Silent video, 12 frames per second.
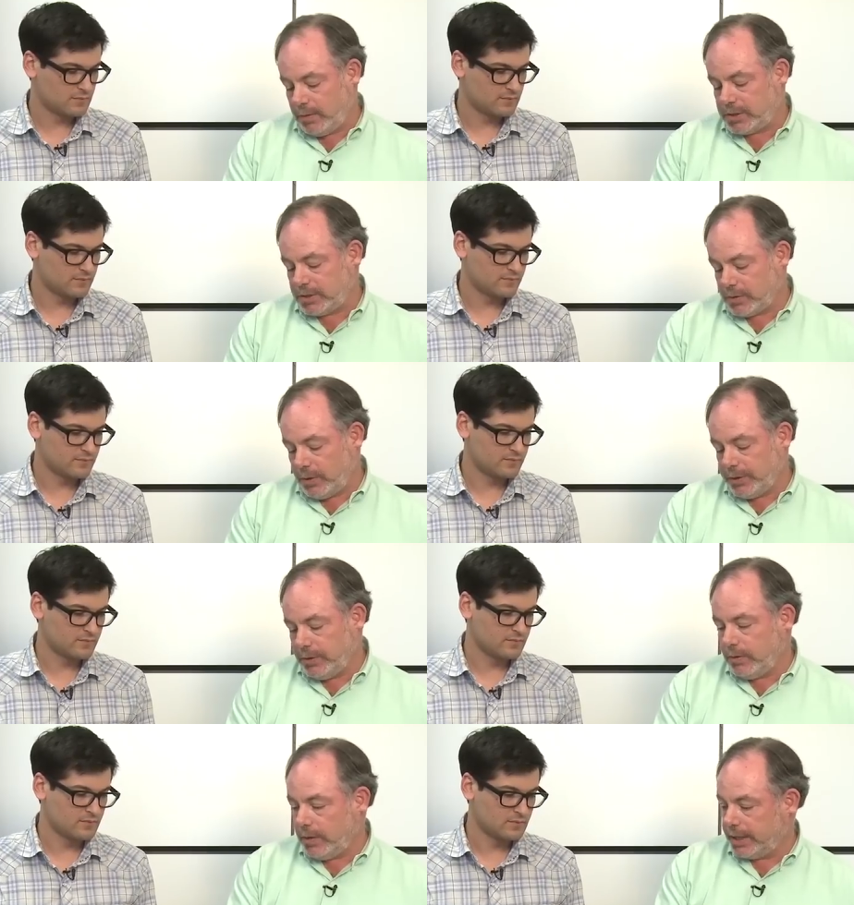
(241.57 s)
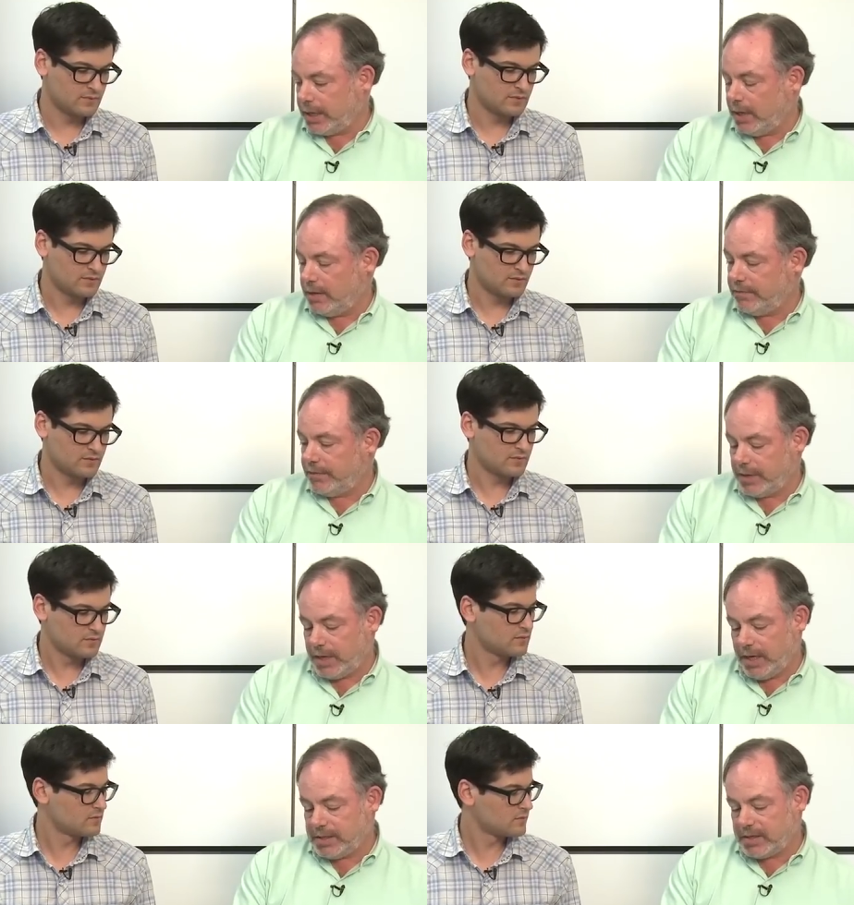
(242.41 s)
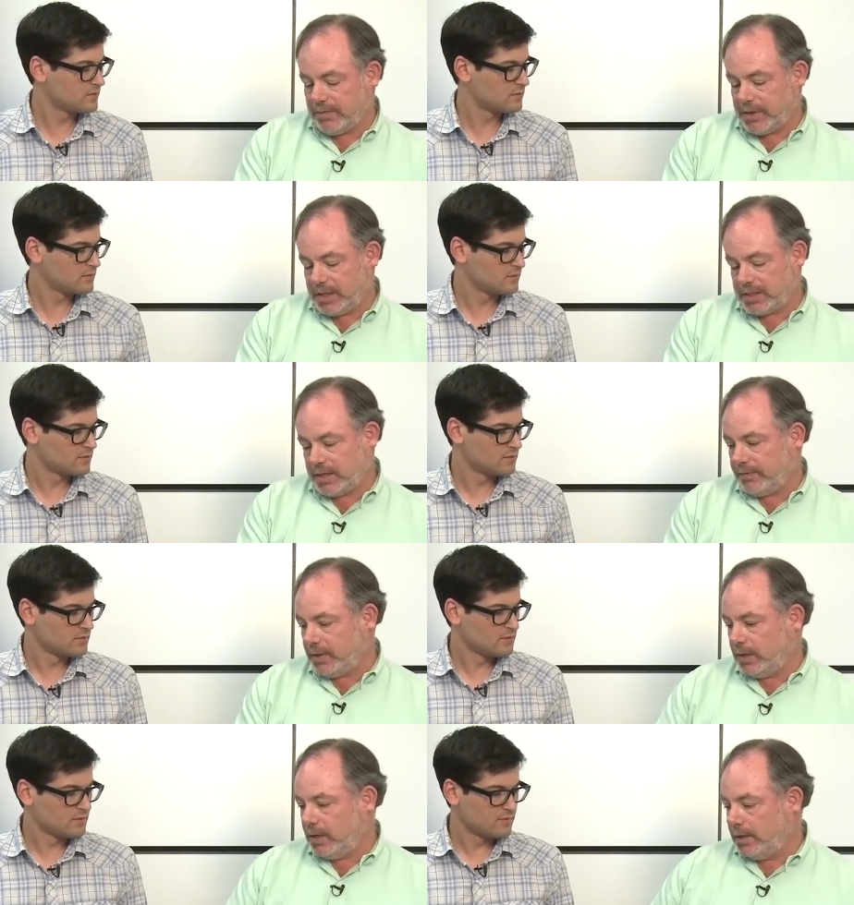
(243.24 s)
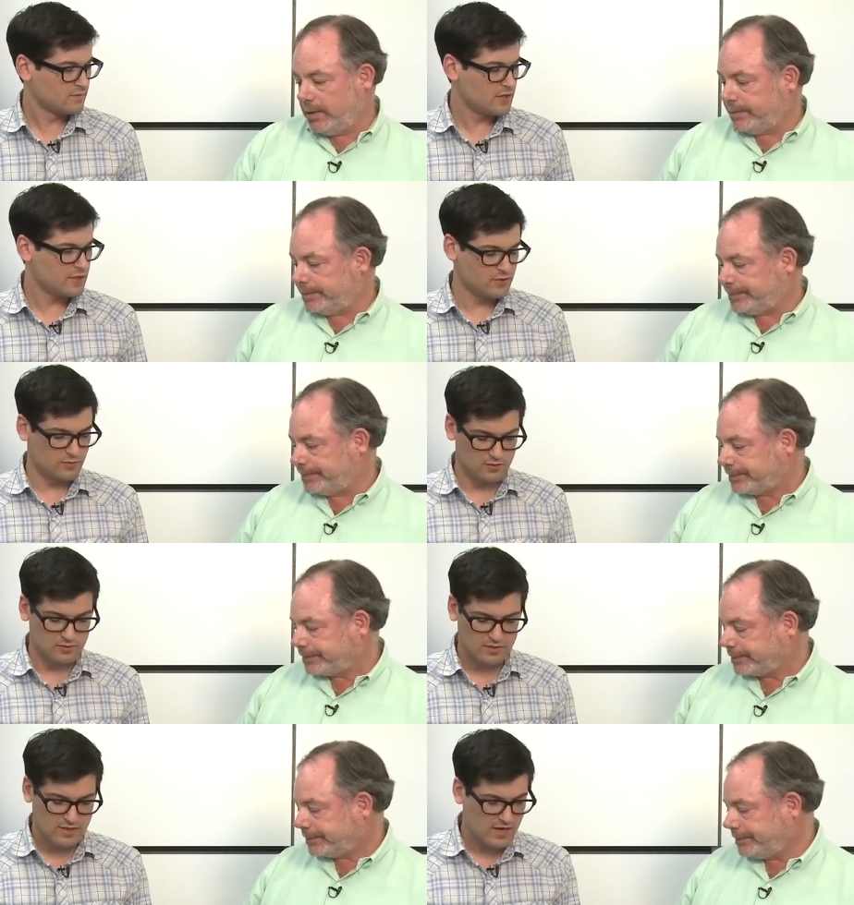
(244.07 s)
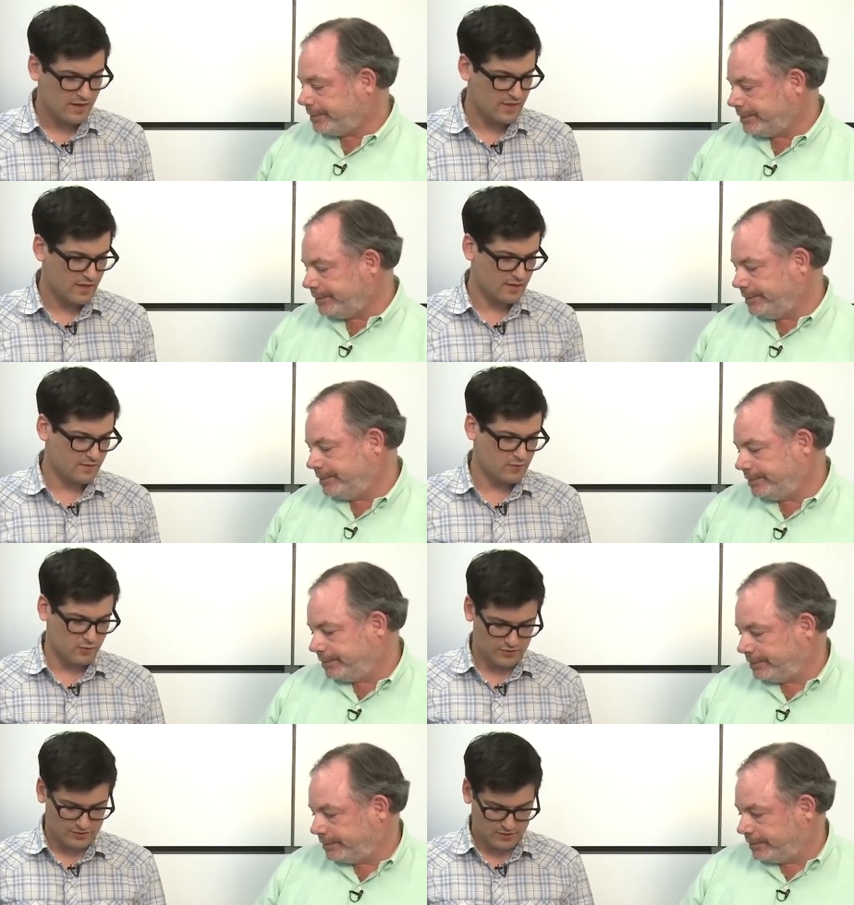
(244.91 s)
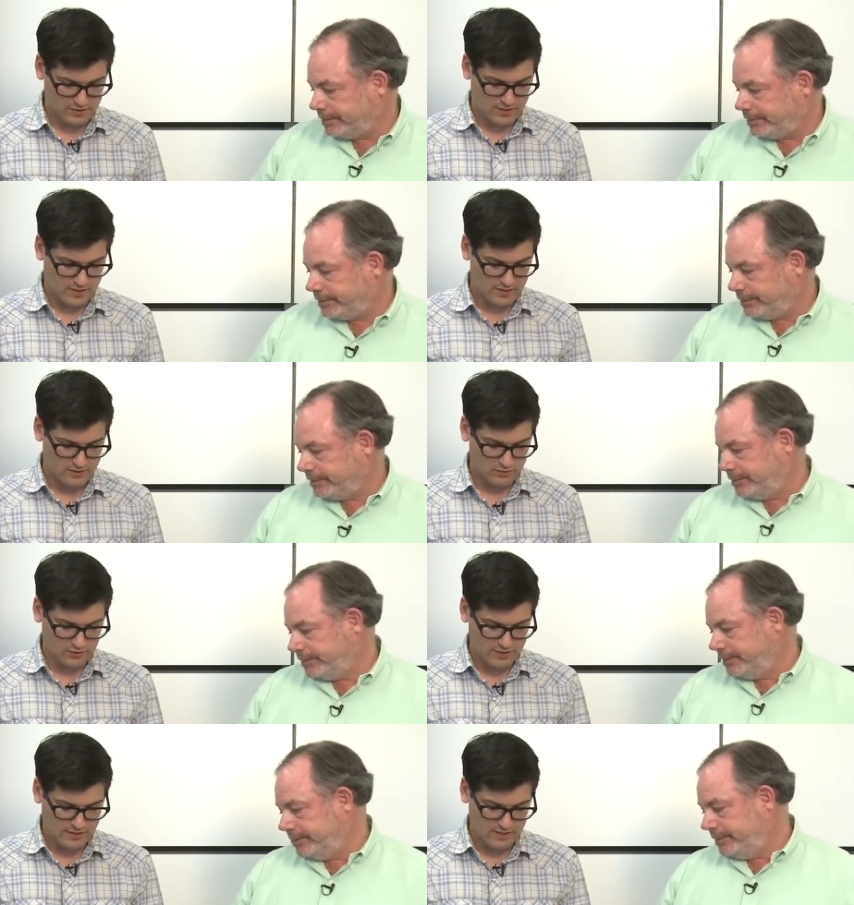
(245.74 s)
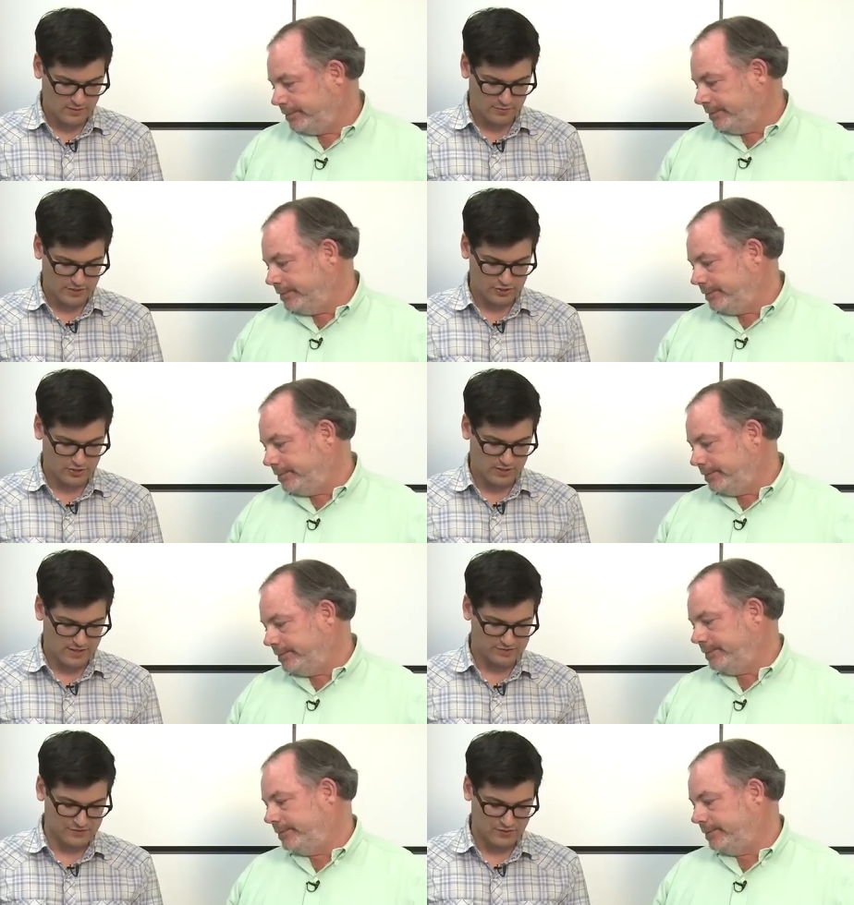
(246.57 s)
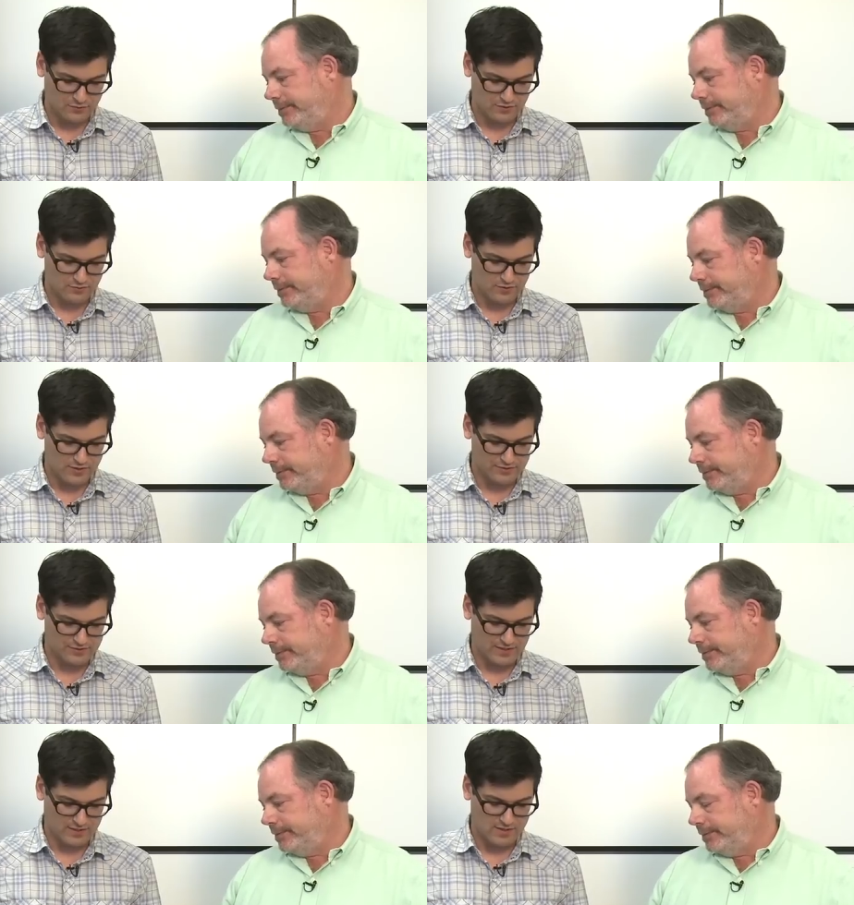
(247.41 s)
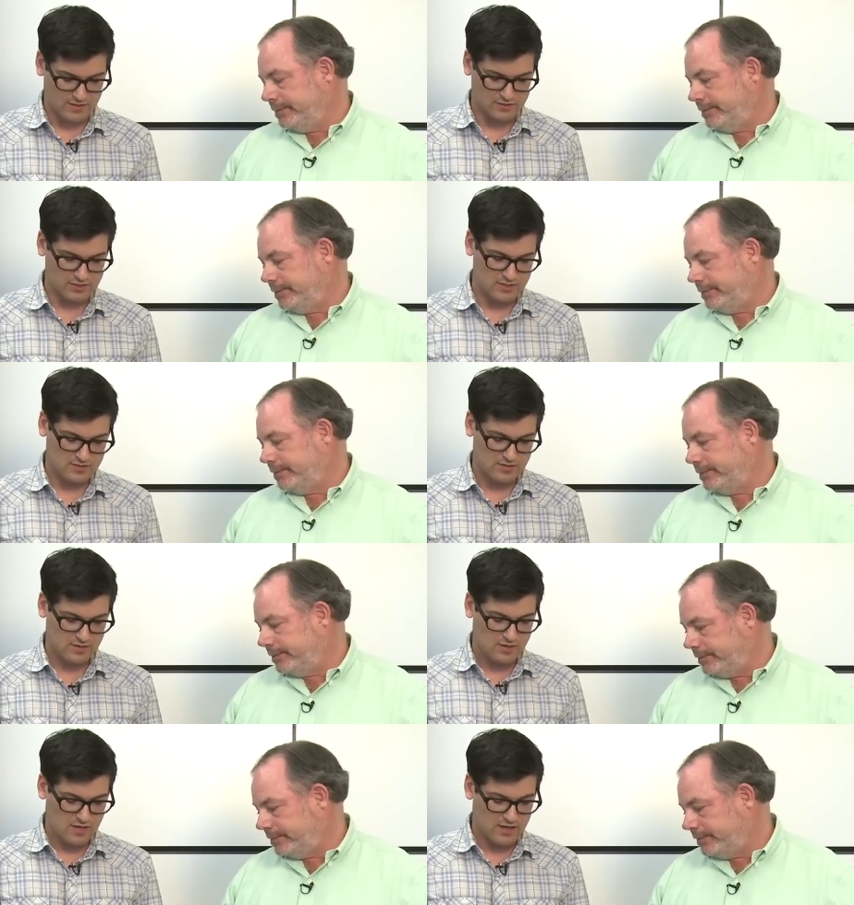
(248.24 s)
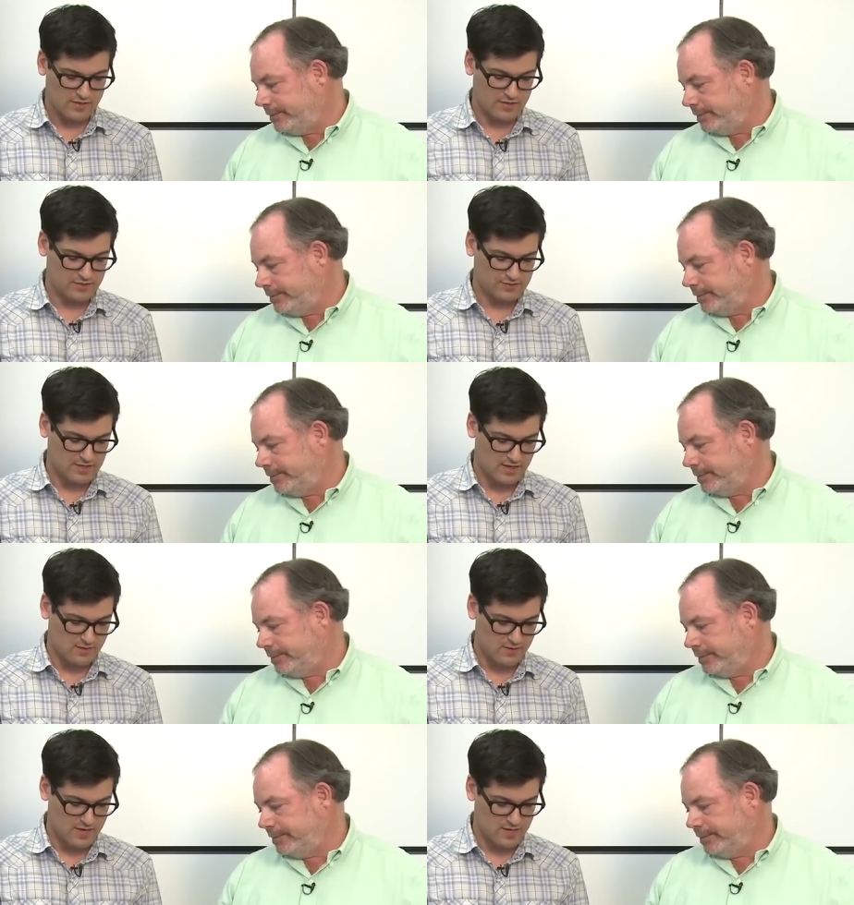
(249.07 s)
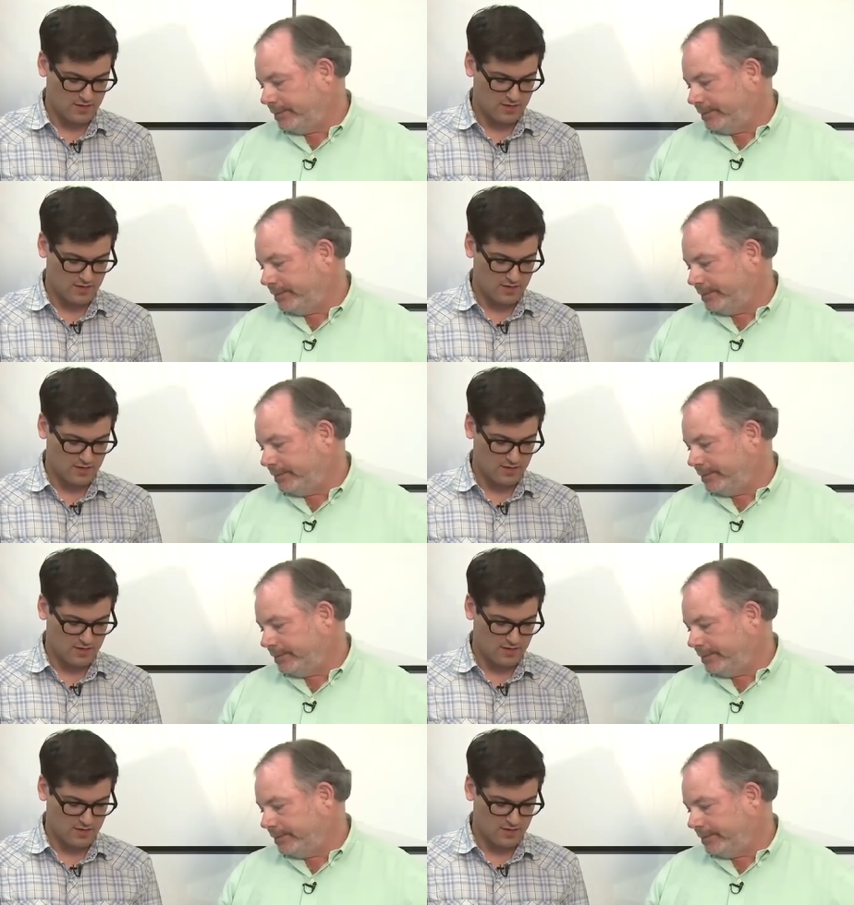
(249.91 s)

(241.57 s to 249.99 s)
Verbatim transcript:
Speaker 1: which is all new again for the A77. Very cool.
Speaker 2: And then of course you're uh, you're looking at your picture as it's going through all this technology on this guy right